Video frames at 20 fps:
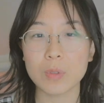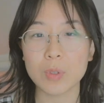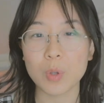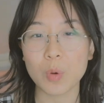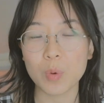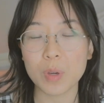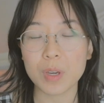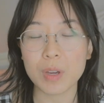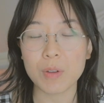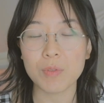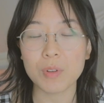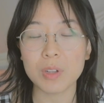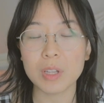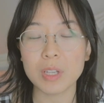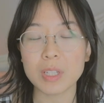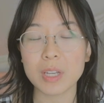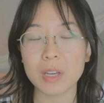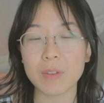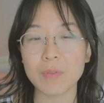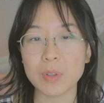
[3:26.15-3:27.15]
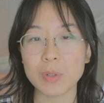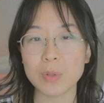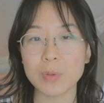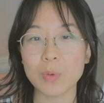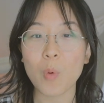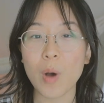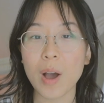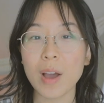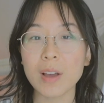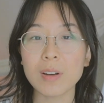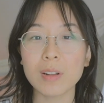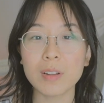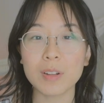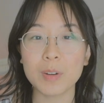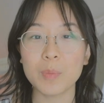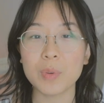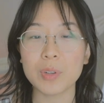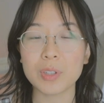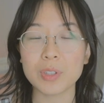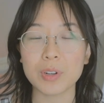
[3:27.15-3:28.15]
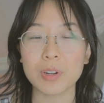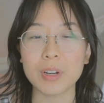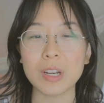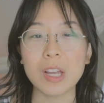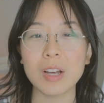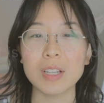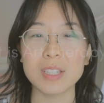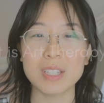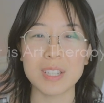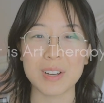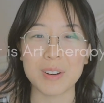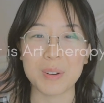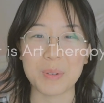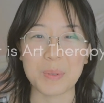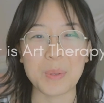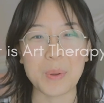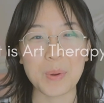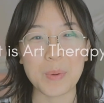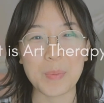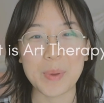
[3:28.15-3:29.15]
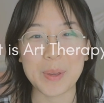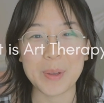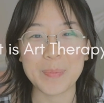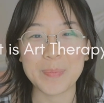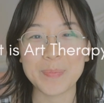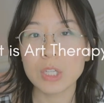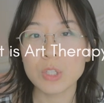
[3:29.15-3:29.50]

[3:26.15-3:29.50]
so we can really dive into why coloring books are not art therapy.